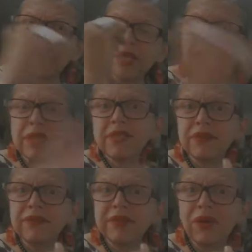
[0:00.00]
tons
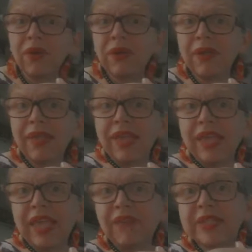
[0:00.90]
of, you know,
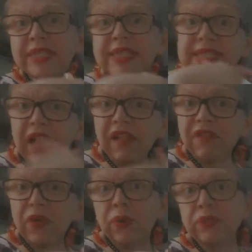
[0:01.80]
even cell
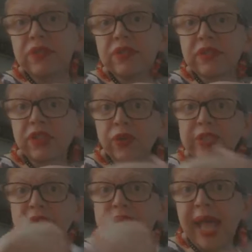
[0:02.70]
phones, you know,
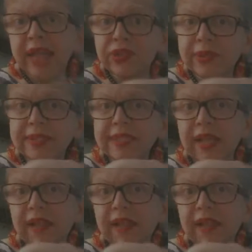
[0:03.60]
international cell